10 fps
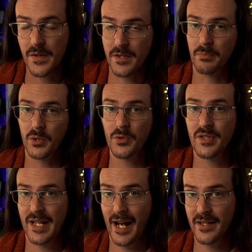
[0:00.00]
this
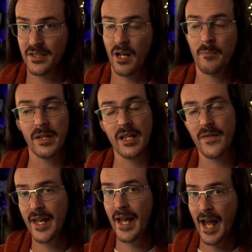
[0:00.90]
BlueStacks company.
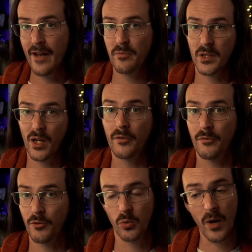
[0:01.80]
They have been around
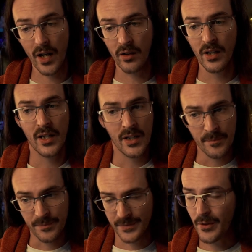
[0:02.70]
for a while.
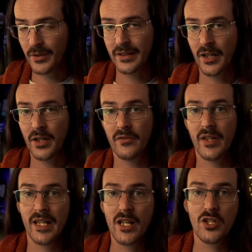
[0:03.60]
Not really heard of
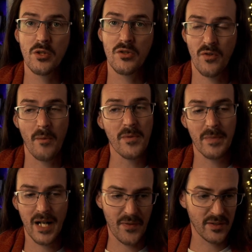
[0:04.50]
any issues from them,
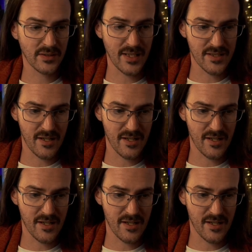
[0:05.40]
but I think that that's